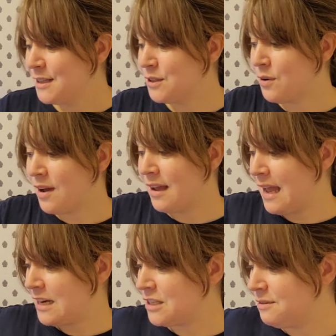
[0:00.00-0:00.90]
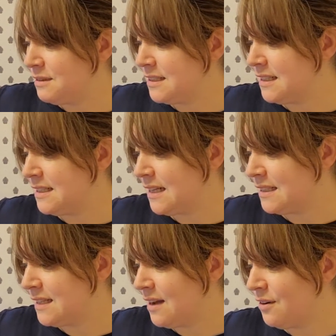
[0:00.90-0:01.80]
So I actually recently
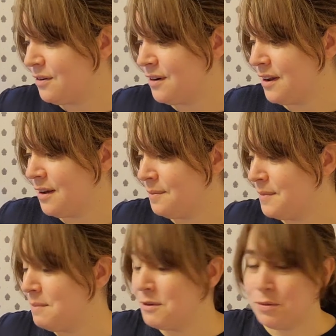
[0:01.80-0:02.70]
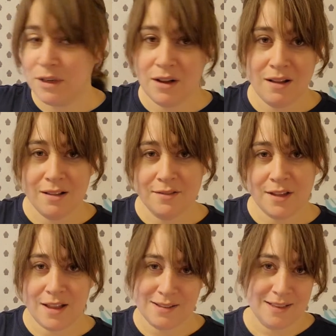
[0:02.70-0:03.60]
sat down in between all of
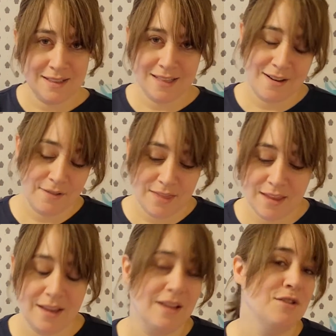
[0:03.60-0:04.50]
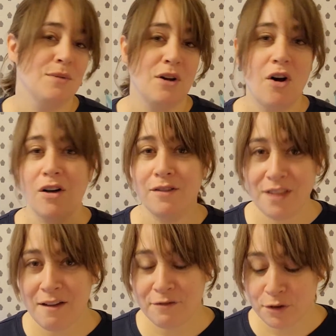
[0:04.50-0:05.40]
the holidays and everything and doing all of
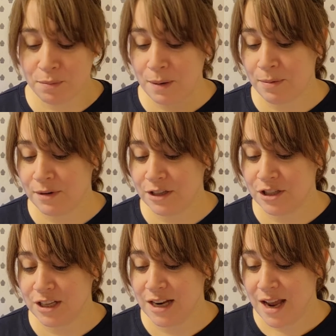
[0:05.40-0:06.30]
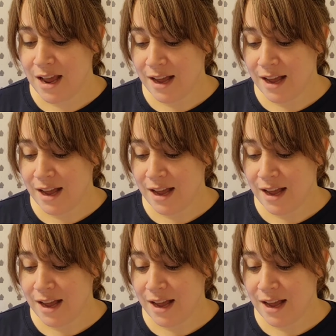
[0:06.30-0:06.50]
that food preparation.